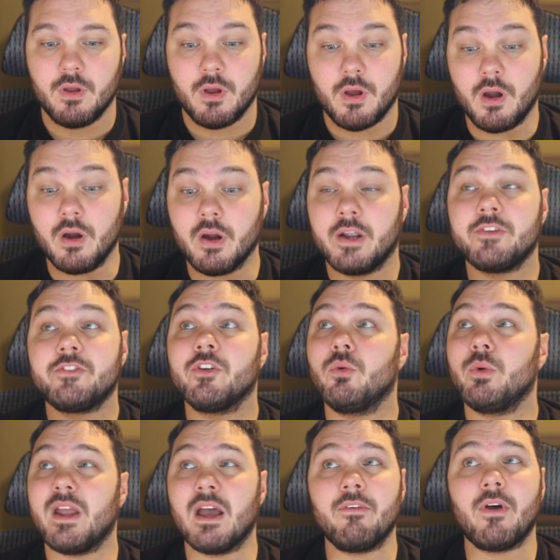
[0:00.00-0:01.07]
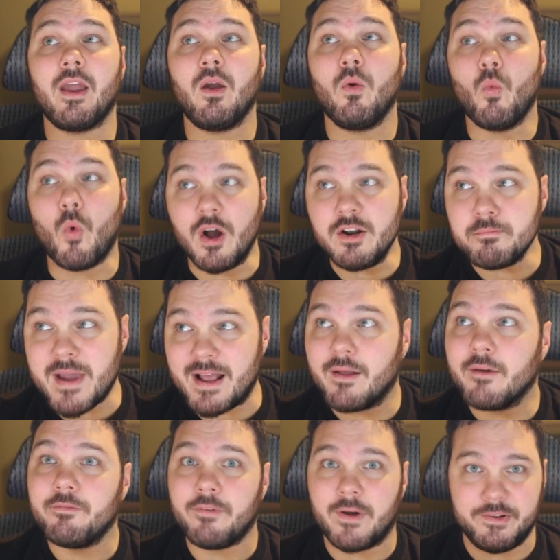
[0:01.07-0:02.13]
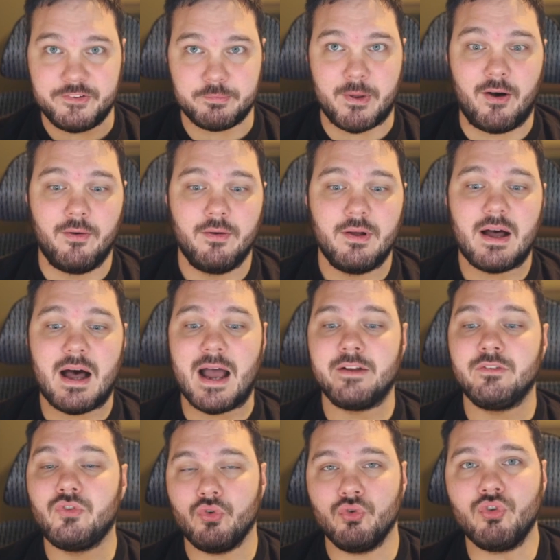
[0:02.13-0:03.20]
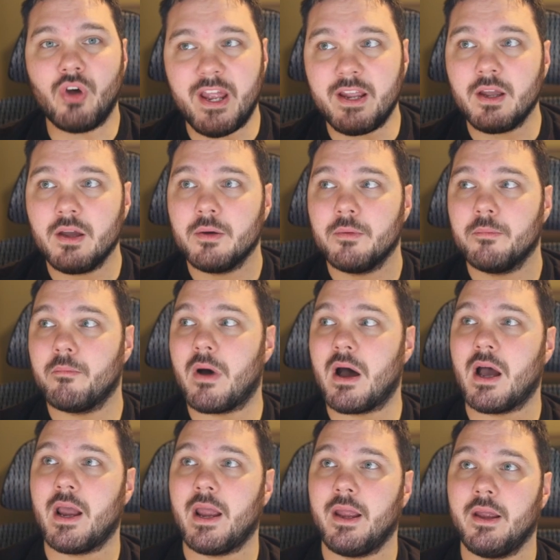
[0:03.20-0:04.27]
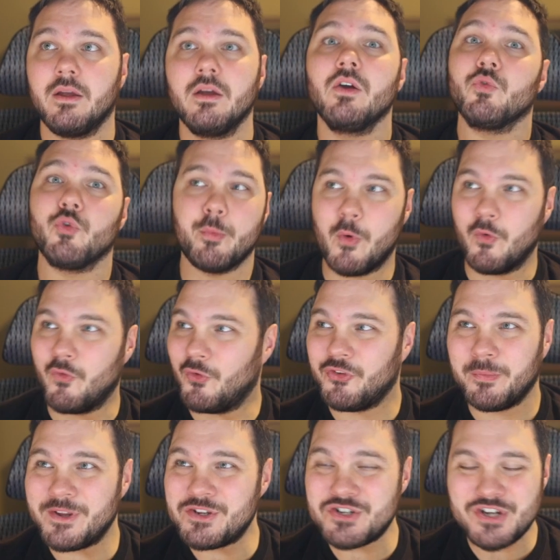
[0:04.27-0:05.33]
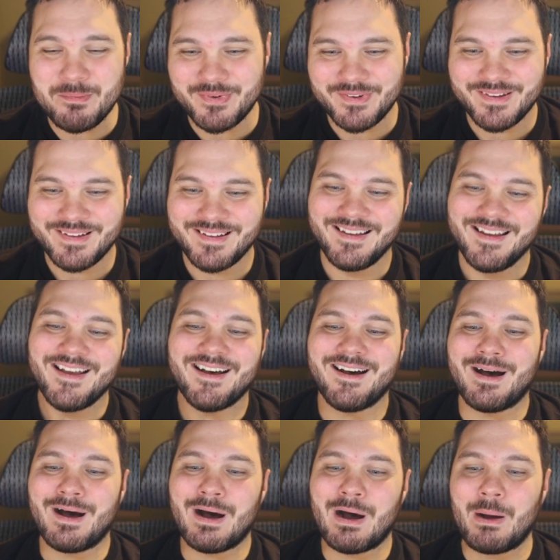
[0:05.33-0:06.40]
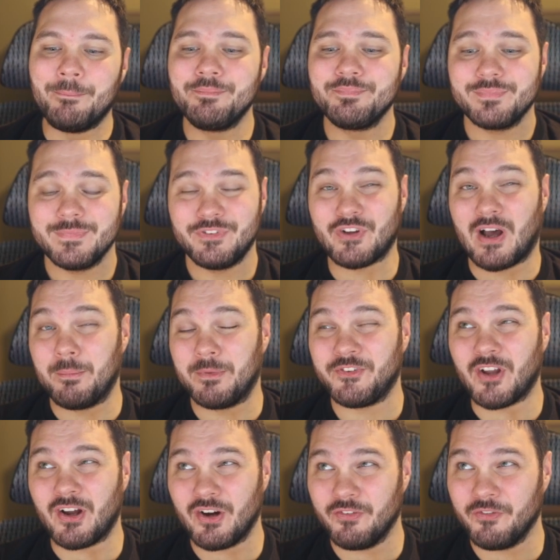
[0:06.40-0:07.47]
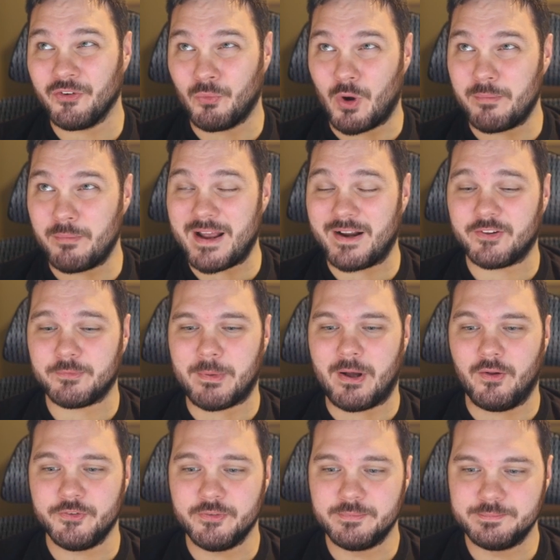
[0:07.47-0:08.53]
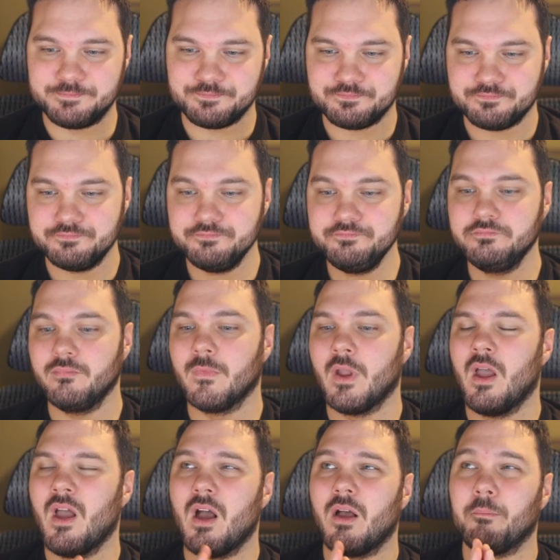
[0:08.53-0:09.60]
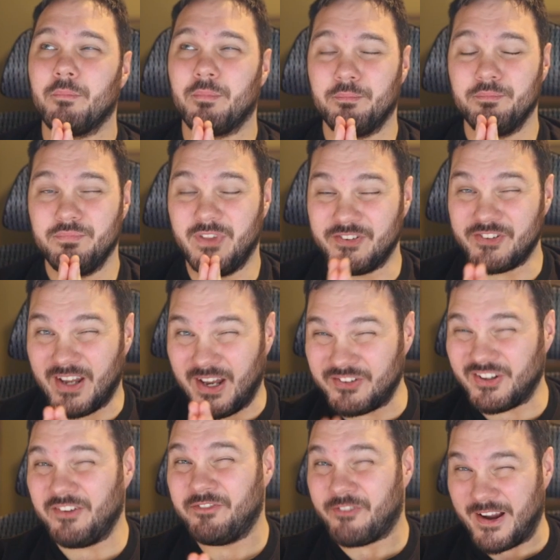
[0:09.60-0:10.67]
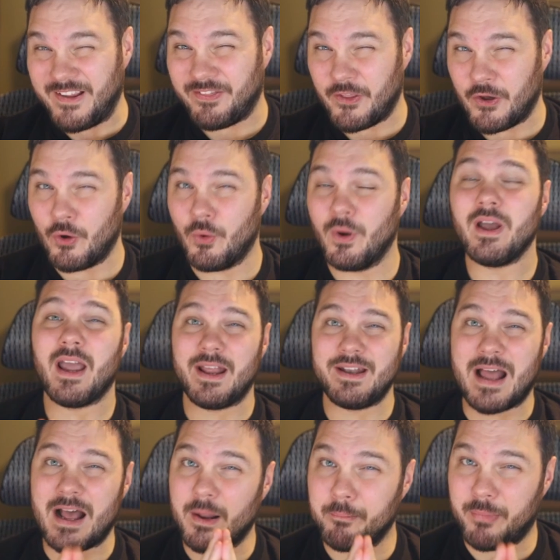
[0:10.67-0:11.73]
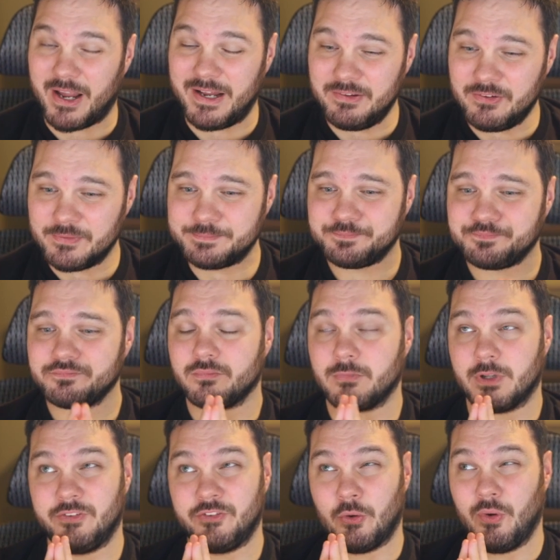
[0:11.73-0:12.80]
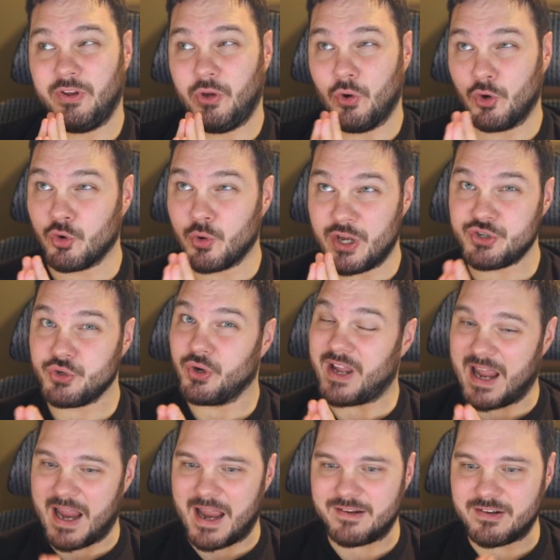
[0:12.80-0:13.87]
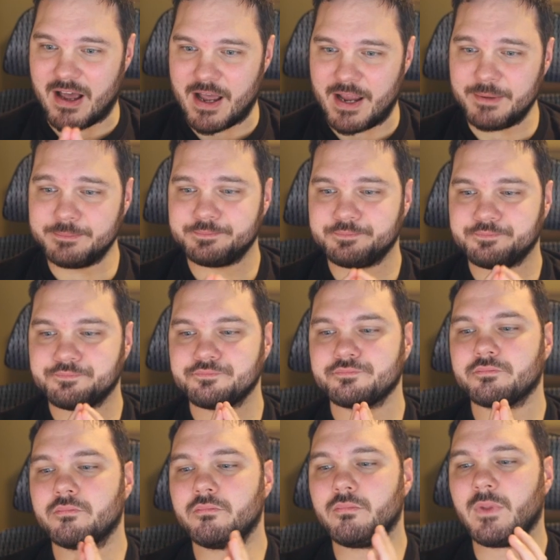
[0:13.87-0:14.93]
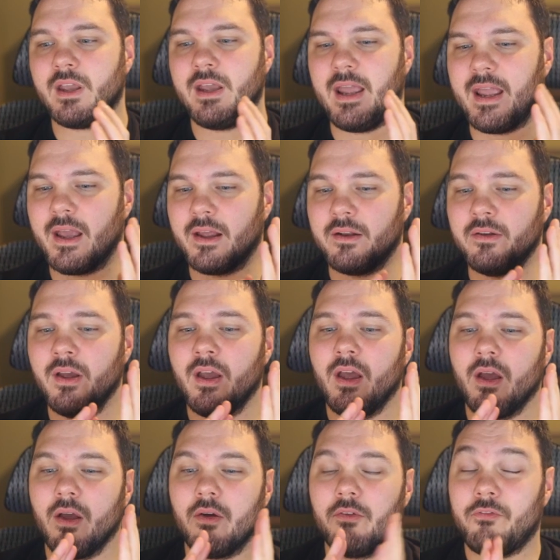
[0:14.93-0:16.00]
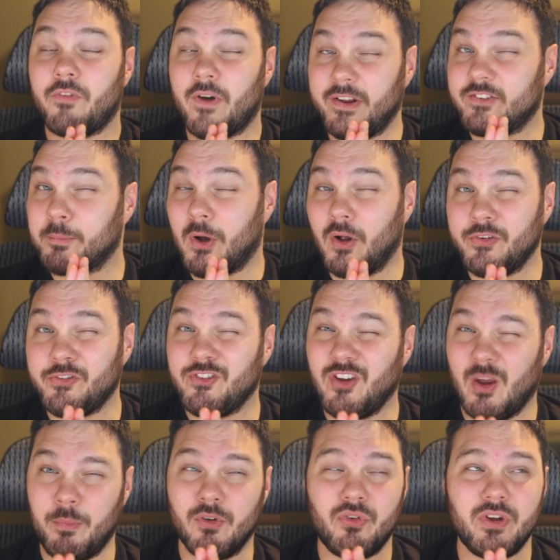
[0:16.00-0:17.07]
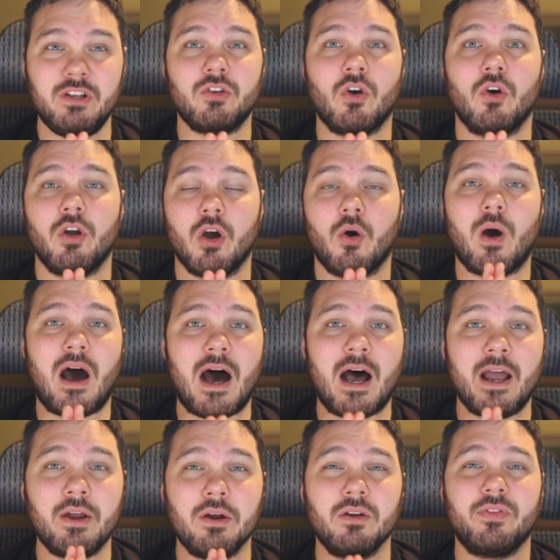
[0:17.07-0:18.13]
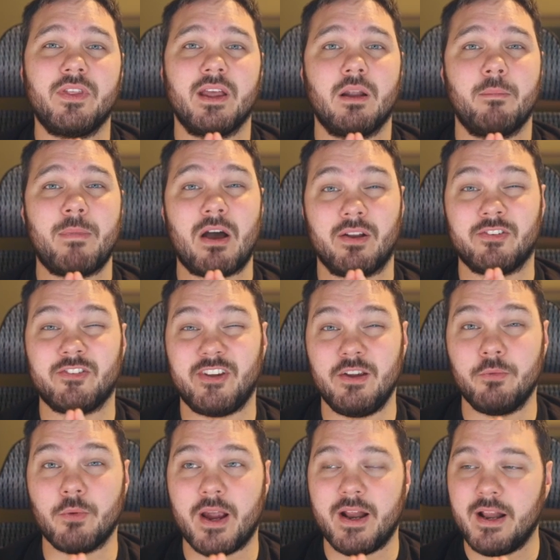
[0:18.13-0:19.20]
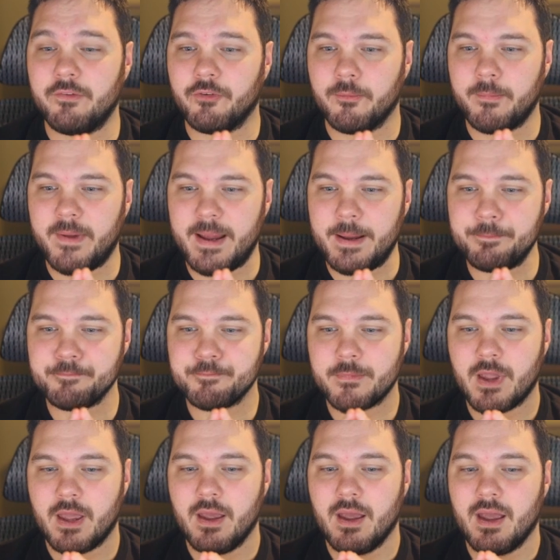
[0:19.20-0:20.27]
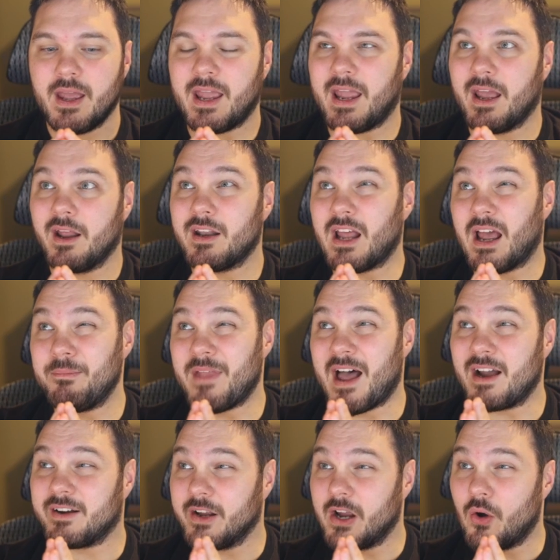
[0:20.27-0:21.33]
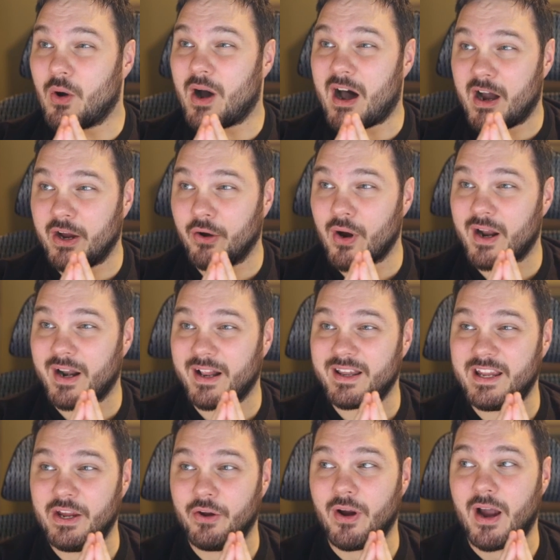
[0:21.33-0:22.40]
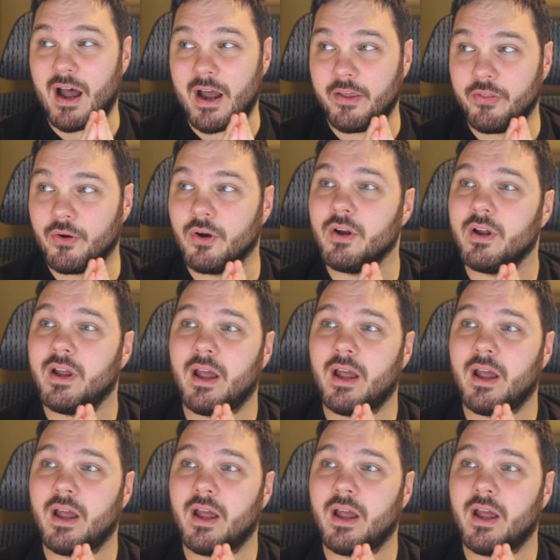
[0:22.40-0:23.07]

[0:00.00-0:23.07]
Alright, so we have a 1 mana fight spell. I do like my removal to be cheap. So I'm a sucker for 1 spells. This is a fight, though, and not a bite. So your creature can die. And fight spells typically don't go higher than about a C rating for me. And I'm not going to go higher on it here either.